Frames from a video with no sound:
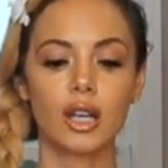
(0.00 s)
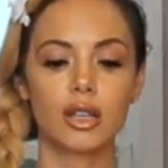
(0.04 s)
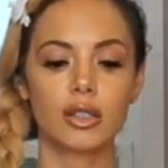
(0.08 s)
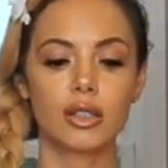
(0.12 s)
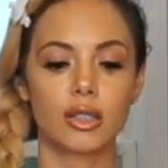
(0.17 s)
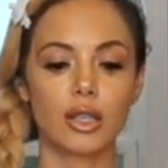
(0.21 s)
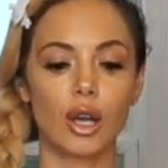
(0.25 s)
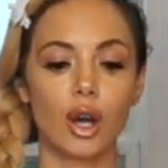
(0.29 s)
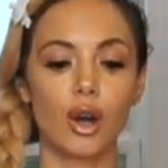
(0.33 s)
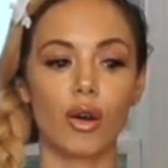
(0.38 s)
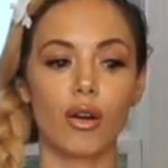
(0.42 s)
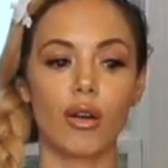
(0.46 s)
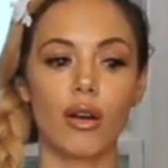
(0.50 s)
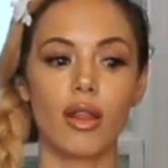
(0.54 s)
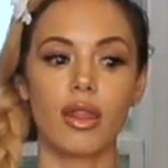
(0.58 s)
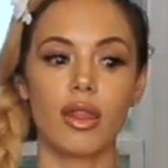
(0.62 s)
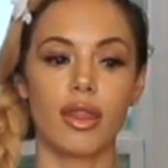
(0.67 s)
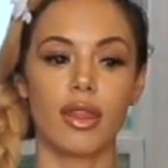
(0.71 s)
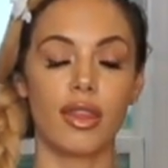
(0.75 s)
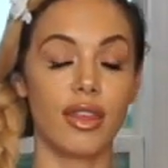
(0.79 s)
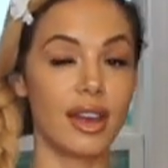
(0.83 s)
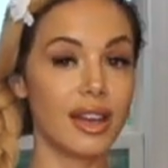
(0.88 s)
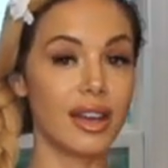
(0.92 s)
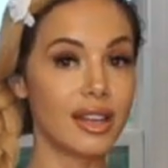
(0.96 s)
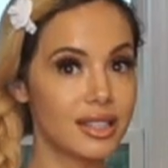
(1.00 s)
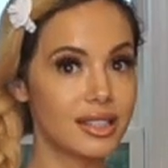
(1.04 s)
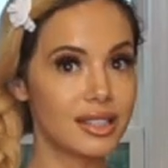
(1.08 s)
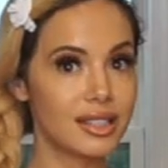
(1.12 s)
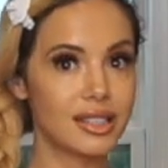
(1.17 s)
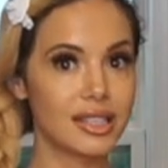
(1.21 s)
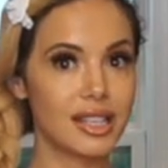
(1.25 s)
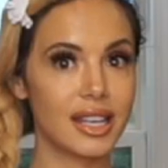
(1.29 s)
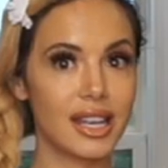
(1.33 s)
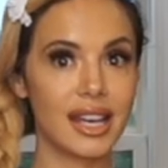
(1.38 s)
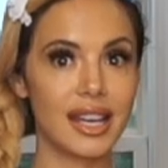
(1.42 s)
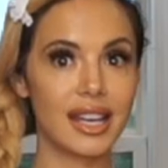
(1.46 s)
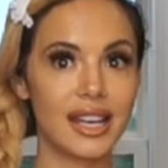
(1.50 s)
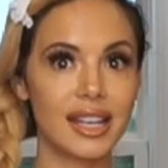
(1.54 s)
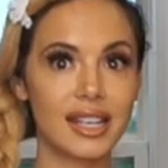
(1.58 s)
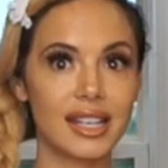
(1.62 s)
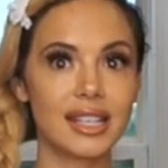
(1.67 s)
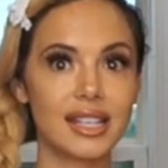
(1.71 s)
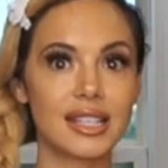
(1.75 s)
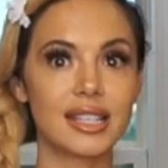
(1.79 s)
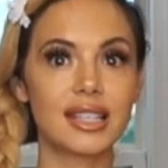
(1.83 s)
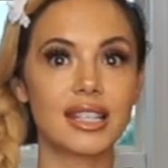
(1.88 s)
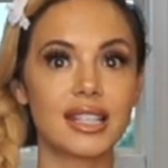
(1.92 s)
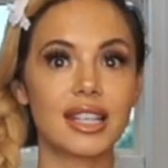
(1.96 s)
So this
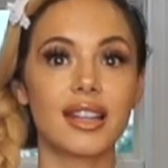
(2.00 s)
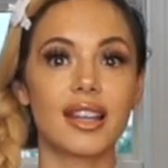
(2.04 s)
is